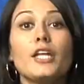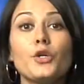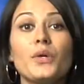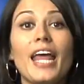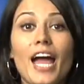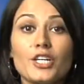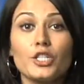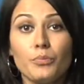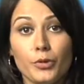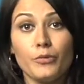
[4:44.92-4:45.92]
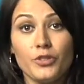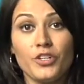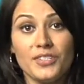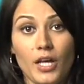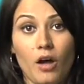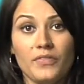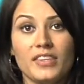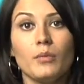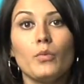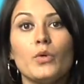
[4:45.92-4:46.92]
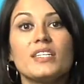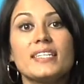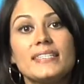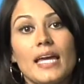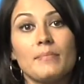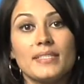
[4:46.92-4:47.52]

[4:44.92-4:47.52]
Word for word: And you can actually prove to yourself that the moon is the same